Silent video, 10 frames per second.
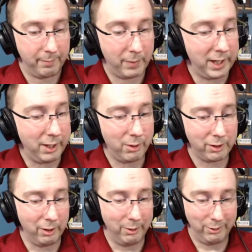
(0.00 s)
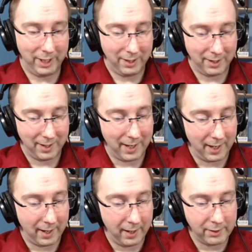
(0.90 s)
My dearest Lucy,
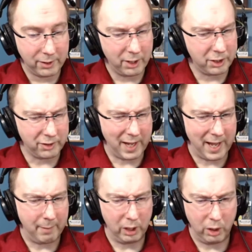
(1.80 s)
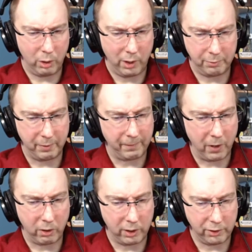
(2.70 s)
such a sad blow has
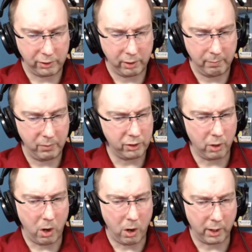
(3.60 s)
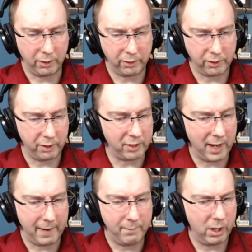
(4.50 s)
befallen us. Mr. Hawkins has
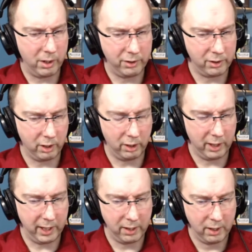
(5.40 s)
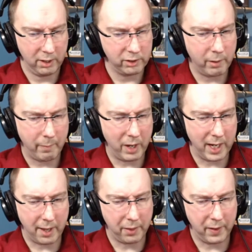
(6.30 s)
died very suddenly. Some may
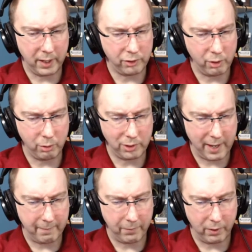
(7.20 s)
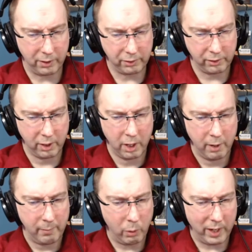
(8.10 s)
not think it so sad for us,
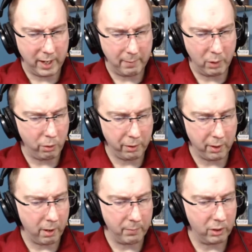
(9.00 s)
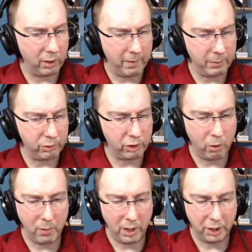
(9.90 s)
but we had both come to love him
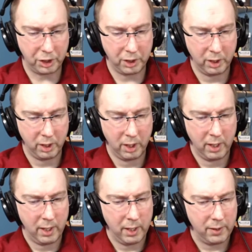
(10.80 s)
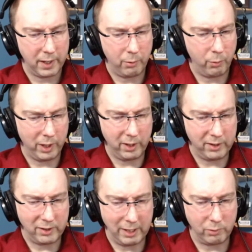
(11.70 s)
so much that it really
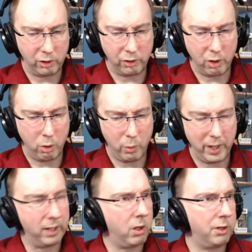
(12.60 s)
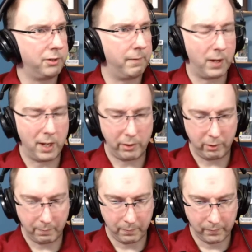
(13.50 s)
seems as though we had lost a father.